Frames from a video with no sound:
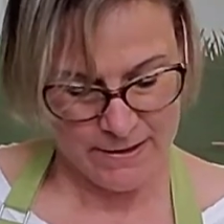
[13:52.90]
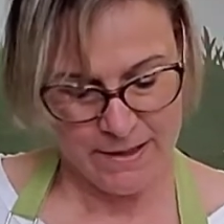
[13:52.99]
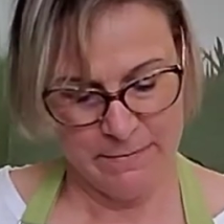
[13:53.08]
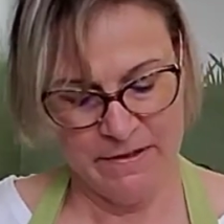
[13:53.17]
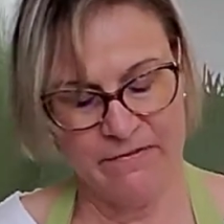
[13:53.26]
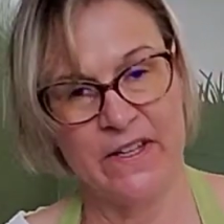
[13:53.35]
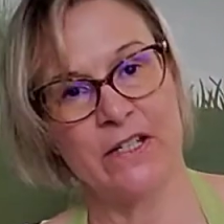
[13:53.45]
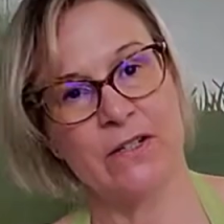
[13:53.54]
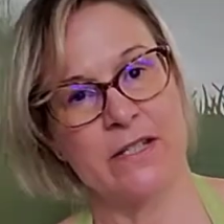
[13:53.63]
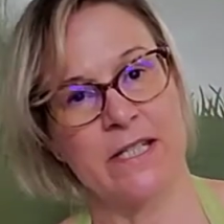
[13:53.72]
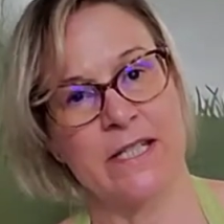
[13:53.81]
Get my
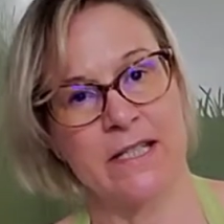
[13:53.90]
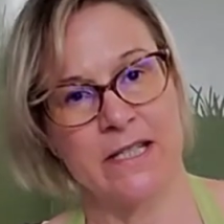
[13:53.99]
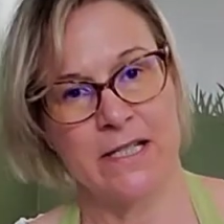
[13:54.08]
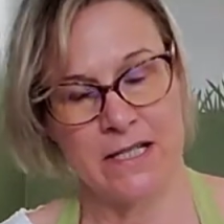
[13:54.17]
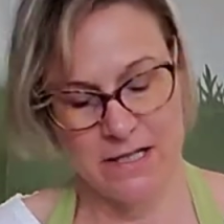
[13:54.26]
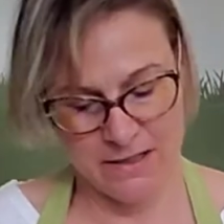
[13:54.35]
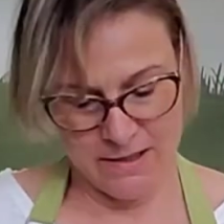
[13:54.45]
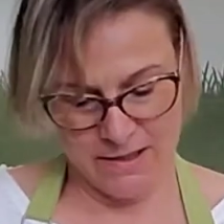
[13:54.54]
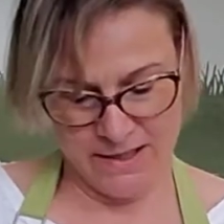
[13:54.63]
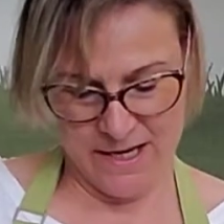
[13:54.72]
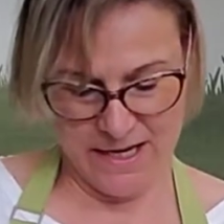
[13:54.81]
fingers in there.
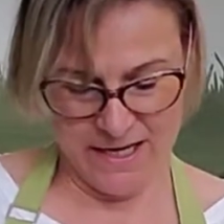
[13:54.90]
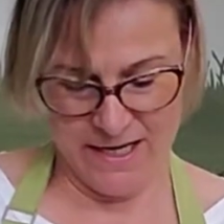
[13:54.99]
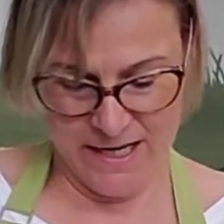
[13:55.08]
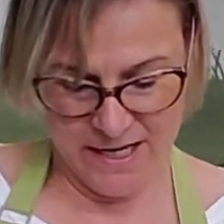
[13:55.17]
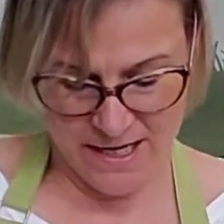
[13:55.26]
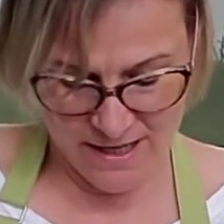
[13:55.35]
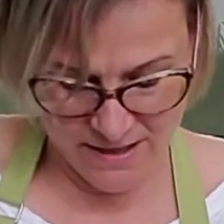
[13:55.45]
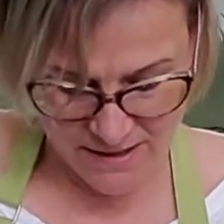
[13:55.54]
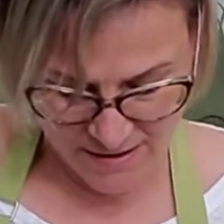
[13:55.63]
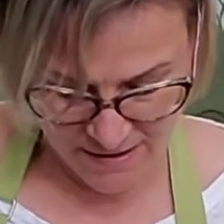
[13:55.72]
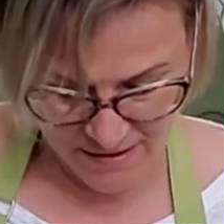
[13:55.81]
And
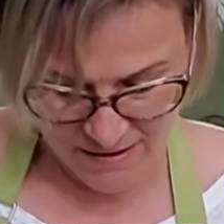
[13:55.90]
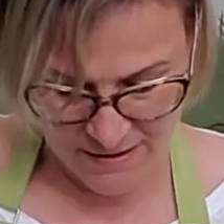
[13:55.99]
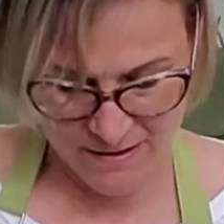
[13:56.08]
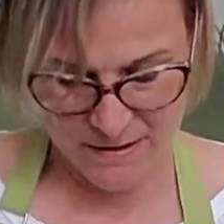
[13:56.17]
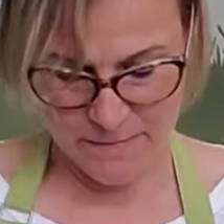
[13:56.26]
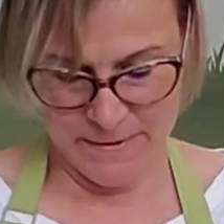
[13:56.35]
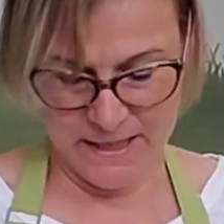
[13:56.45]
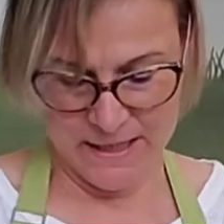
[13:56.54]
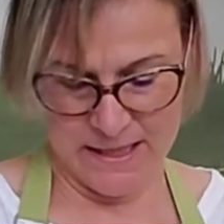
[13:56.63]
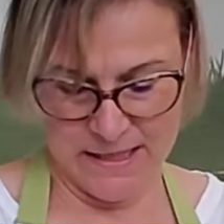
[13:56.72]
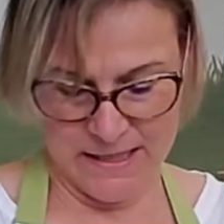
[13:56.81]

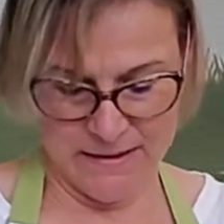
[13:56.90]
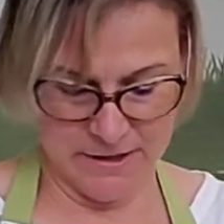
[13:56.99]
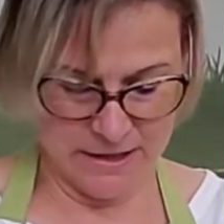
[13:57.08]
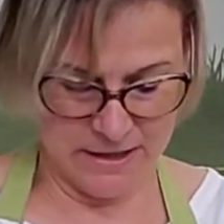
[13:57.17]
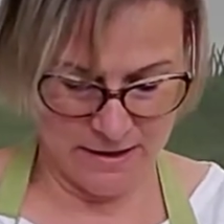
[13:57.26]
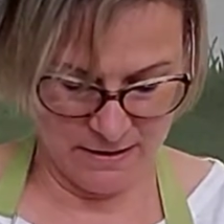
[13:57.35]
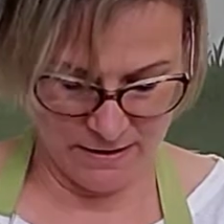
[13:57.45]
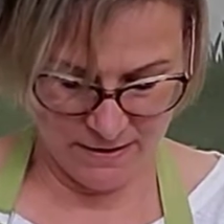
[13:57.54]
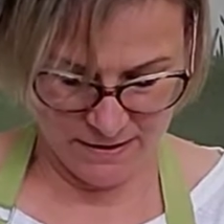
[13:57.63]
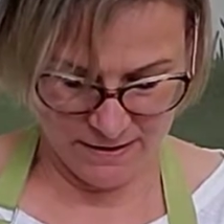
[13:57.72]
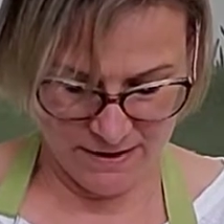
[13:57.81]
basically I'm just gonna
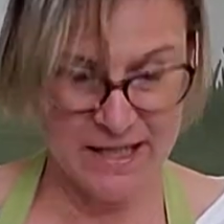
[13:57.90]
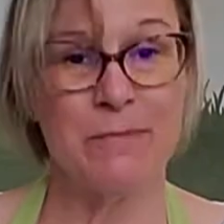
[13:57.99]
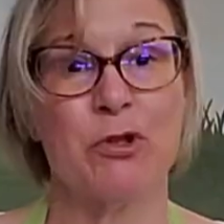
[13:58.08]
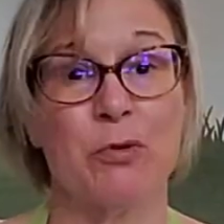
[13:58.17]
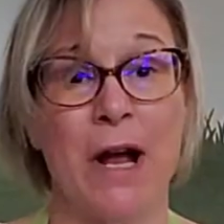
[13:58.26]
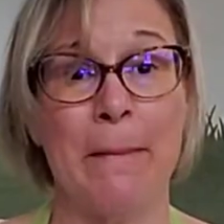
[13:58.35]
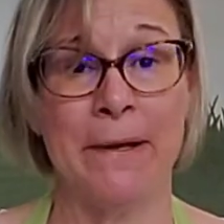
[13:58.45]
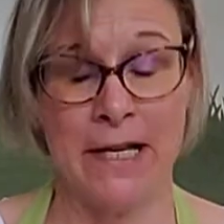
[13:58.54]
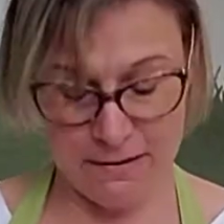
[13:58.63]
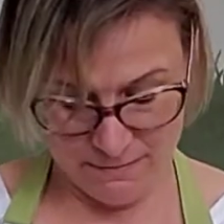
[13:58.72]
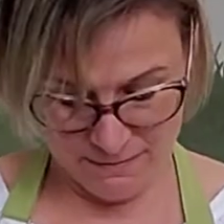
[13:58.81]
keep dropping
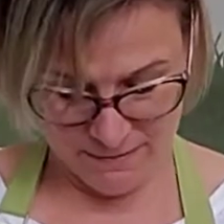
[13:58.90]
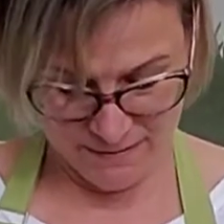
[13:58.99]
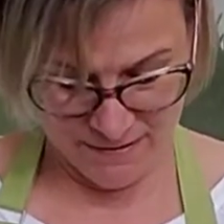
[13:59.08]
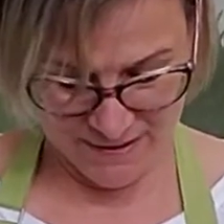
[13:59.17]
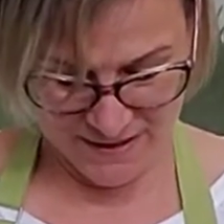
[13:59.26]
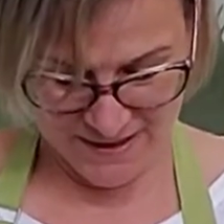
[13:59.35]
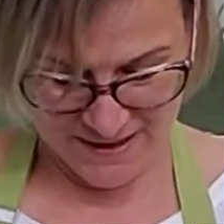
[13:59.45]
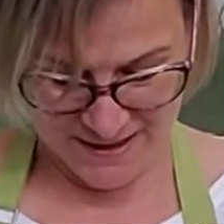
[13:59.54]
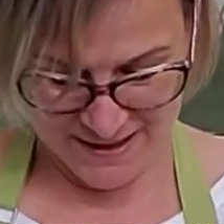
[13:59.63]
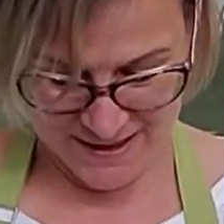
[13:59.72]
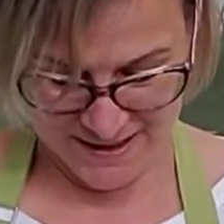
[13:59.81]
it.
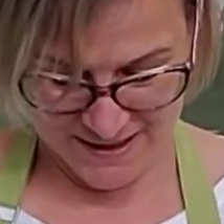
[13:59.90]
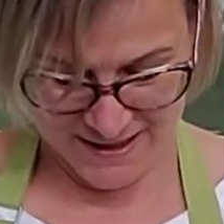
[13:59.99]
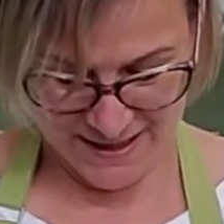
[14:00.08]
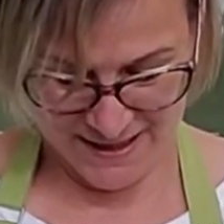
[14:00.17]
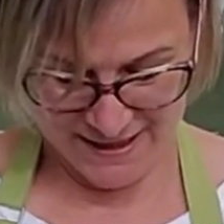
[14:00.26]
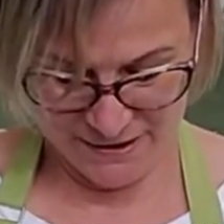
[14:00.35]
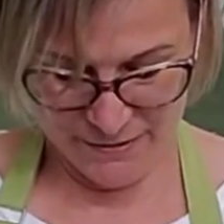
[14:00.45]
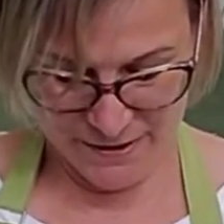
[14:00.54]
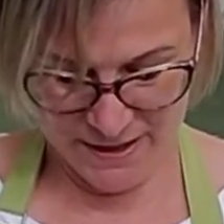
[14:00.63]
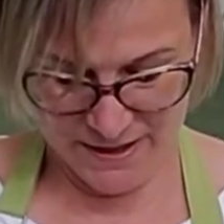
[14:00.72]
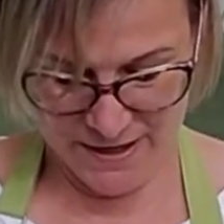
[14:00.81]
Get it to
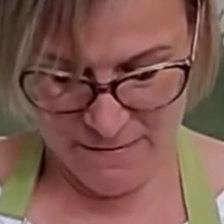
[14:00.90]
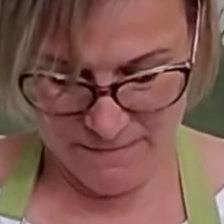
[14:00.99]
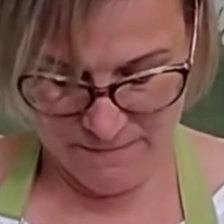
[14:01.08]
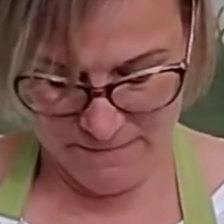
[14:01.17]
loosen up.